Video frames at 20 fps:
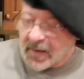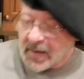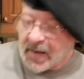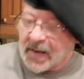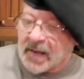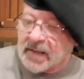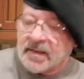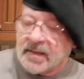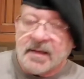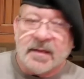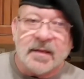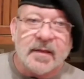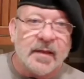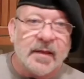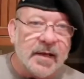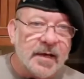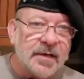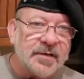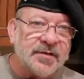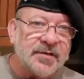And then
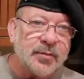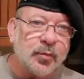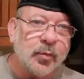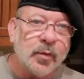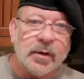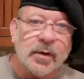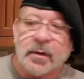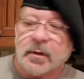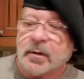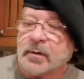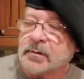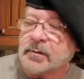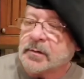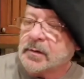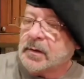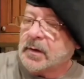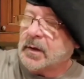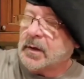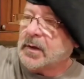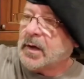this will
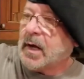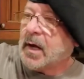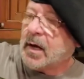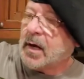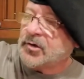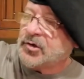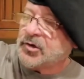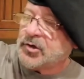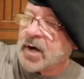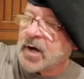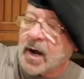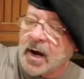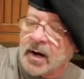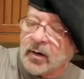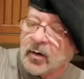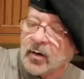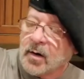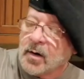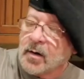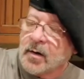shine